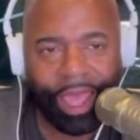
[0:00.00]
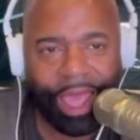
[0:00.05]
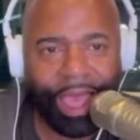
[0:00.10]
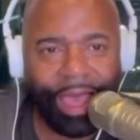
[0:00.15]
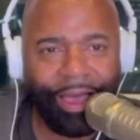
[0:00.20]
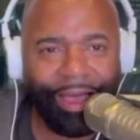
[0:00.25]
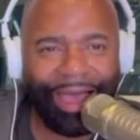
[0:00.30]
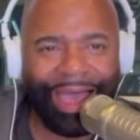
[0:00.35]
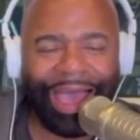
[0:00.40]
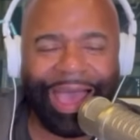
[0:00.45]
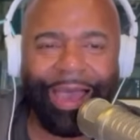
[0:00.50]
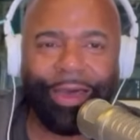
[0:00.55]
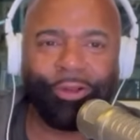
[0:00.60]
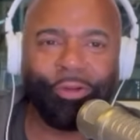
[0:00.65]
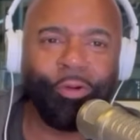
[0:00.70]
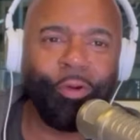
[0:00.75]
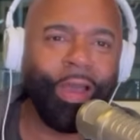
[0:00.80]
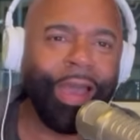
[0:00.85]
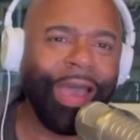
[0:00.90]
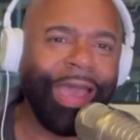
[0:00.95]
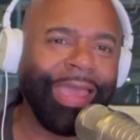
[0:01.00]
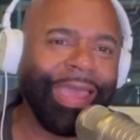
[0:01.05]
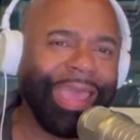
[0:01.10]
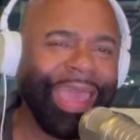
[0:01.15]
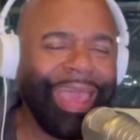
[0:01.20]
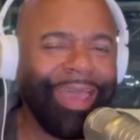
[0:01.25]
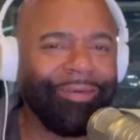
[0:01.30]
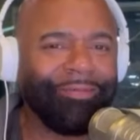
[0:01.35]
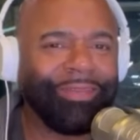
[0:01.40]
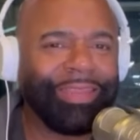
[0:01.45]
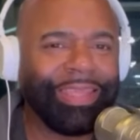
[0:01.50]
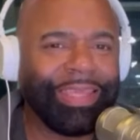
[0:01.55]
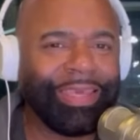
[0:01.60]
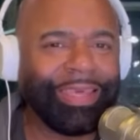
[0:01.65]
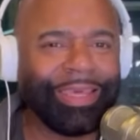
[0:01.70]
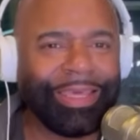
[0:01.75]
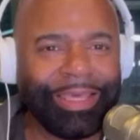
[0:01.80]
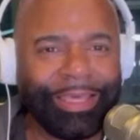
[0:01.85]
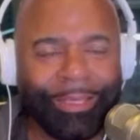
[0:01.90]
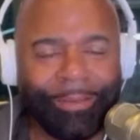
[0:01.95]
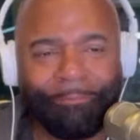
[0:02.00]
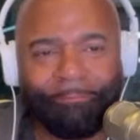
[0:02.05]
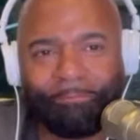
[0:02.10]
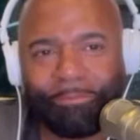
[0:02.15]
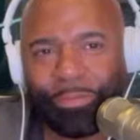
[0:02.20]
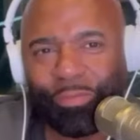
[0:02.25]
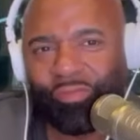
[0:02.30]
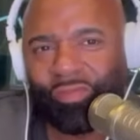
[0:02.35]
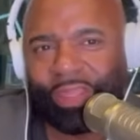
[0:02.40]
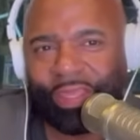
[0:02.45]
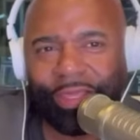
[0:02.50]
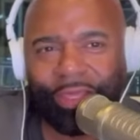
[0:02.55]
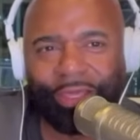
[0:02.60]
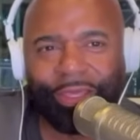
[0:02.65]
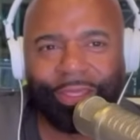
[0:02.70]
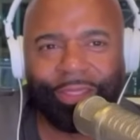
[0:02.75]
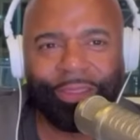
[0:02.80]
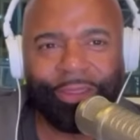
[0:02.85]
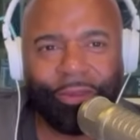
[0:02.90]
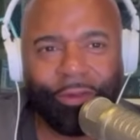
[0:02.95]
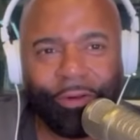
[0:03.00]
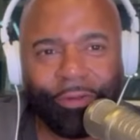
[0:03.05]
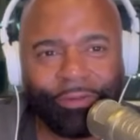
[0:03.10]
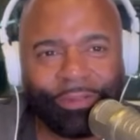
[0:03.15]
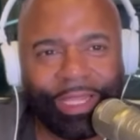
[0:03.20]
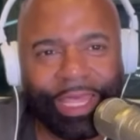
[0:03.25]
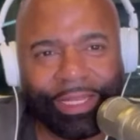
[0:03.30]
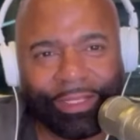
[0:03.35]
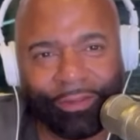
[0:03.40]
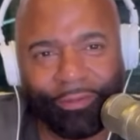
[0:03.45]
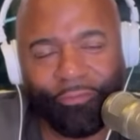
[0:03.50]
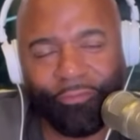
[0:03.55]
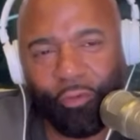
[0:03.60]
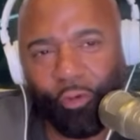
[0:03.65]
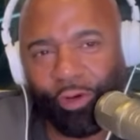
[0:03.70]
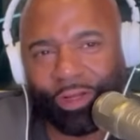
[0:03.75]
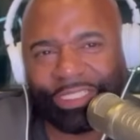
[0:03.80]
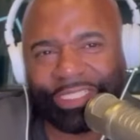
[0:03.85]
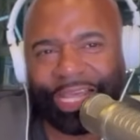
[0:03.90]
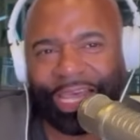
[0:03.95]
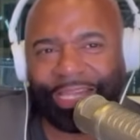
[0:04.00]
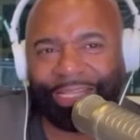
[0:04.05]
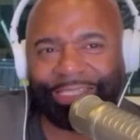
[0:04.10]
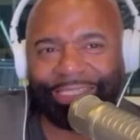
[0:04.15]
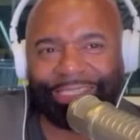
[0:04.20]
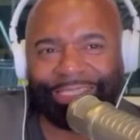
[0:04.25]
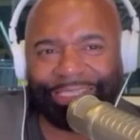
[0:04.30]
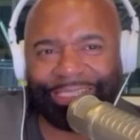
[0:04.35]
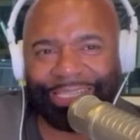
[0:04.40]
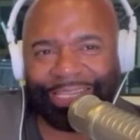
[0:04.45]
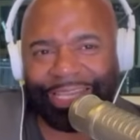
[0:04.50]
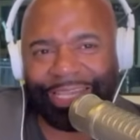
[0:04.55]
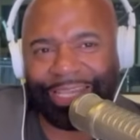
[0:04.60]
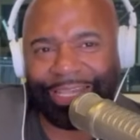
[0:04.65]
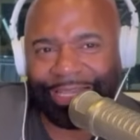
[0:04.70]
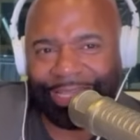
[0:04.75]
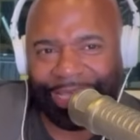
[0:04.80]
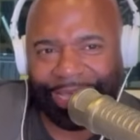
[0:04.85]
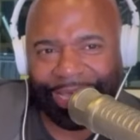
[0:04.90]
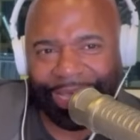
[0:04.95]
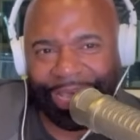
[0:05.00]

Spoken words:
How do I have the, the foresight to see?